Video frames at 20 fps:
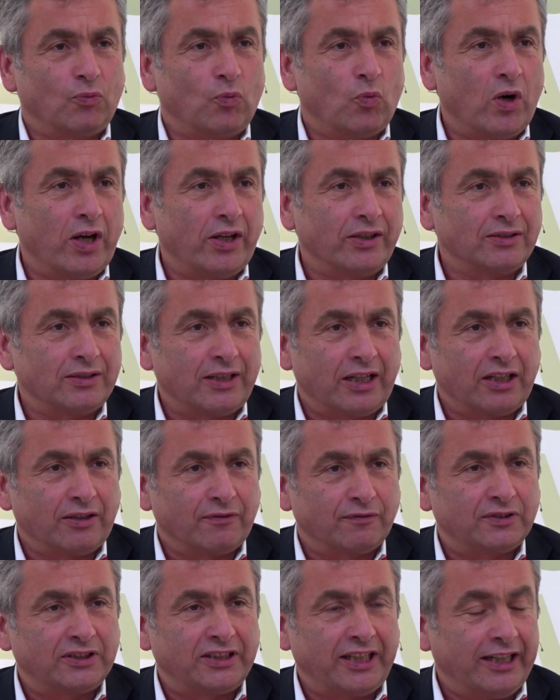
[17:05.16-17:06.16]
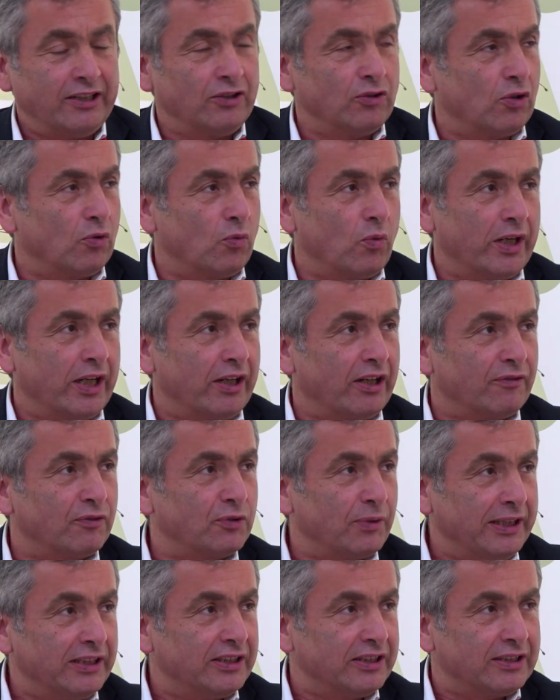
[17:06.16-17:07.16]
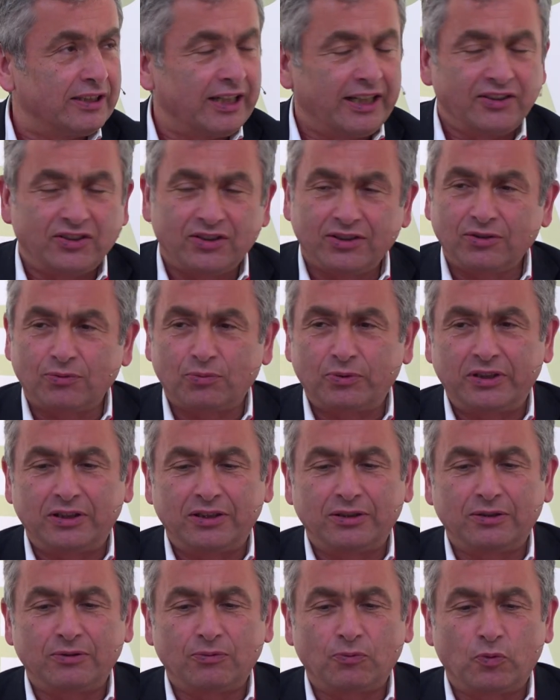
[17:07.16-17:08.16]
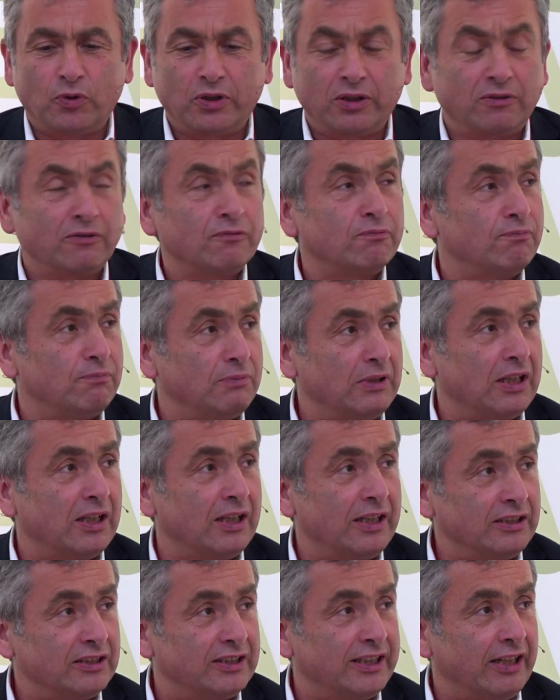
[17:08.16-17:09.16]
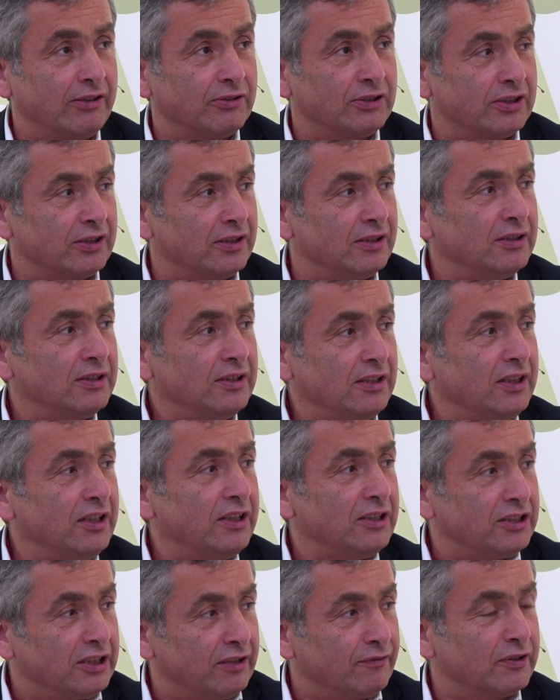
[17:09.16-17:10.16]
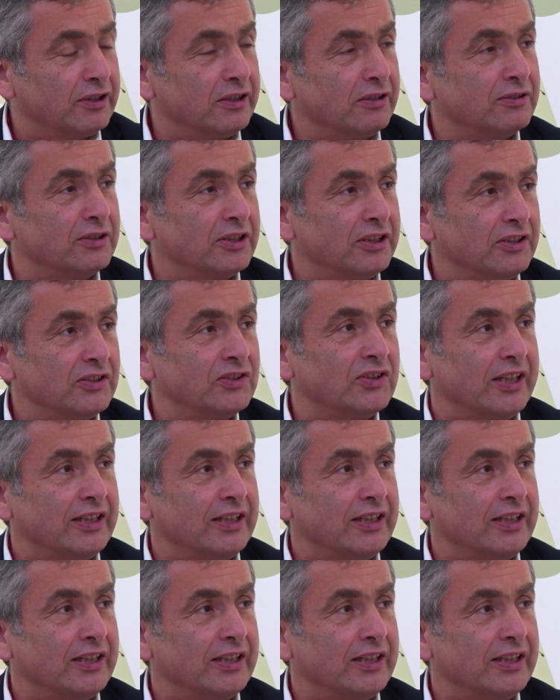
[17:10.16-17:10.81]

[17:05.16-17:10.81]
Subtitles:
1 out of 10 or 1 out of 20 cases, we will encounter difficulties